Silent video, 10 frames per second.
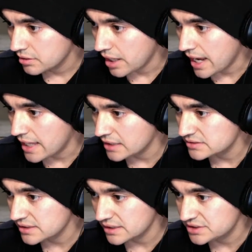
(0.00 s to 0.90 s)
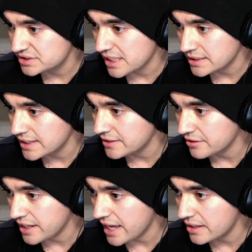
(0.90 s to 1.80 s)
and she's not letting
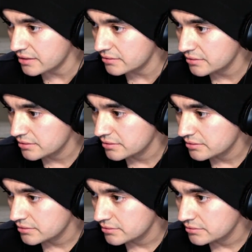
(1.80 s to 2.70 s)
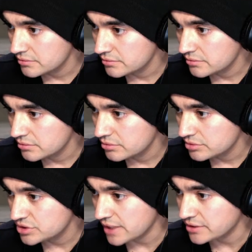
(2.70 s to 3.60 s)
her get it.
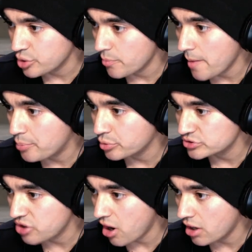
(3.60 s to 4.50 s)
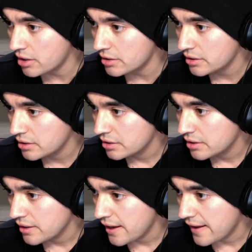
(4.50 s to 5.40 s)
Jandiroba pulls guard,
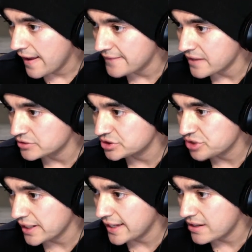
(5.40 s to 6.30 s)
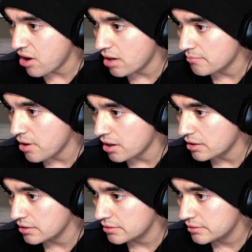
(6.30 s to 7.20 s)
and now she's trying to get an
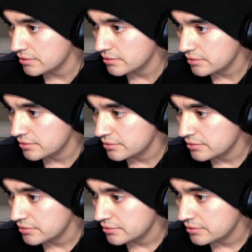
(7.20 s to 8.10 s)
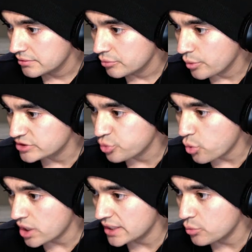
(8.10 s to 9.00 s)
armbar. With
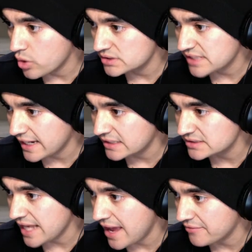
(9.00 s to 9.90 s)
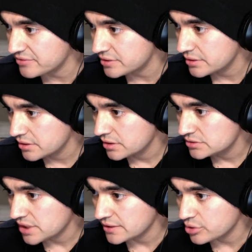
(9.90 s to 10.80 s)
21 seconds left,
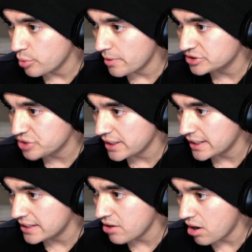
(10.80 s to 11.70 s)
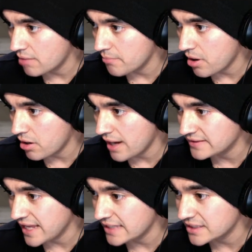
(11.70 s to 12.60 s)
Jandiroba's trying to get an armbar,
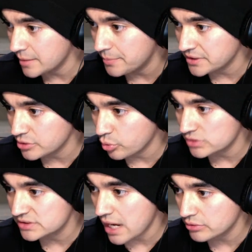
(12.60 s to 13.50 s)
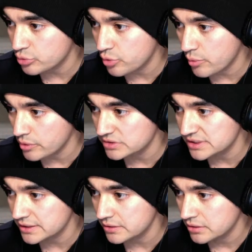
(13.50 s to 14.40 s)
and they ended up in the north-south. Quinn
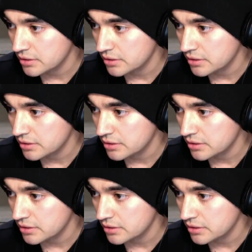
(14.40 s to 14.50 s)
Wilson,